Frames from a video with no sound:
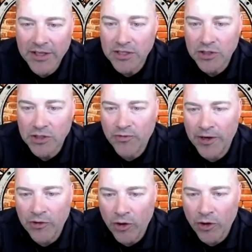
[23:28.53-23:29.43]
And this is
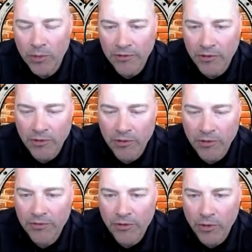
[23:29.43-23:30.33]
very normal
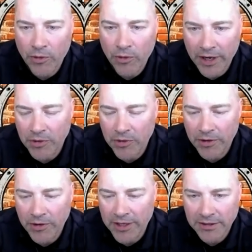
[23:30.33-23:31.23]
for what I'm
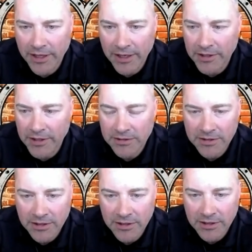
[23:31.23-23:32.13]
doing, is that they
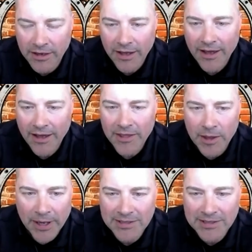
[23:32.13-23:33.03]
just decide
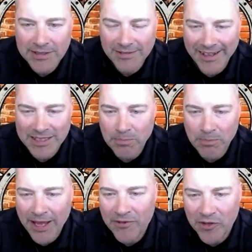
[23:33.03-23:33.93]
the best, I
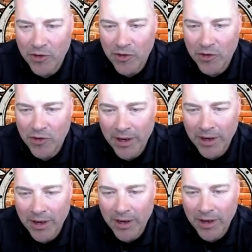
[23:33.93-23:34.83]
guess, bang for their
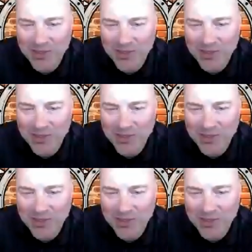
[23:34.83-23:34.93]
buck,